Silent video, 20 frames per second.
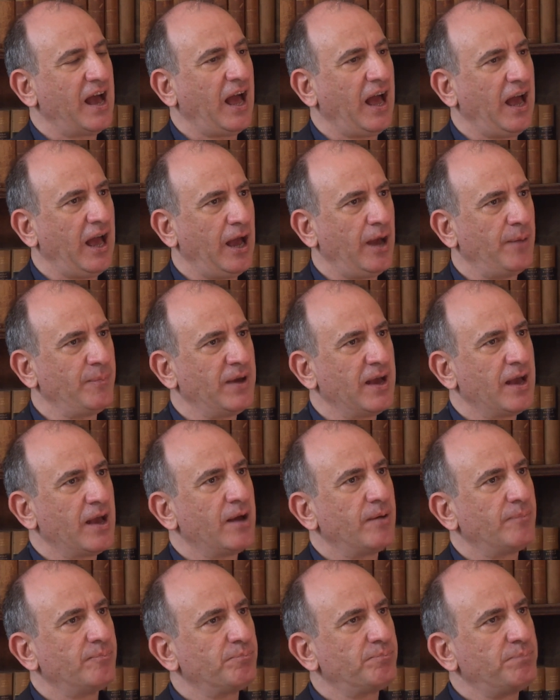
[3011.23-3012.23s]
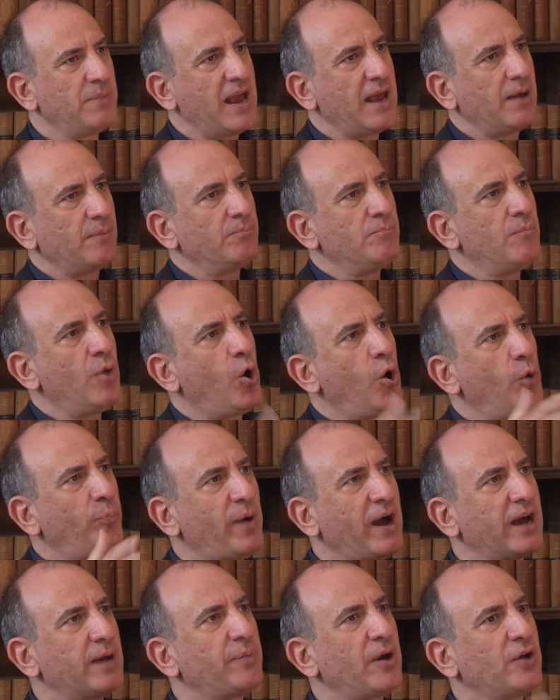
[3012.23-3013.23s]
Um, it, more
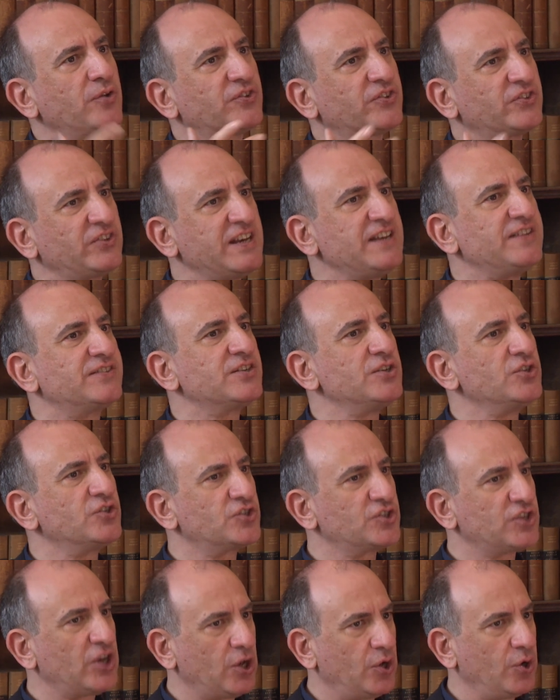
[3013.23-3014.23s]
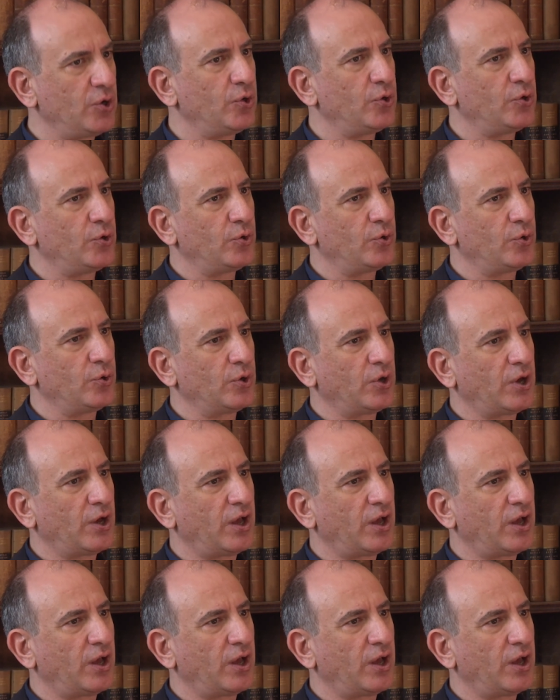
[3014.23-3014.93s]
by about season two,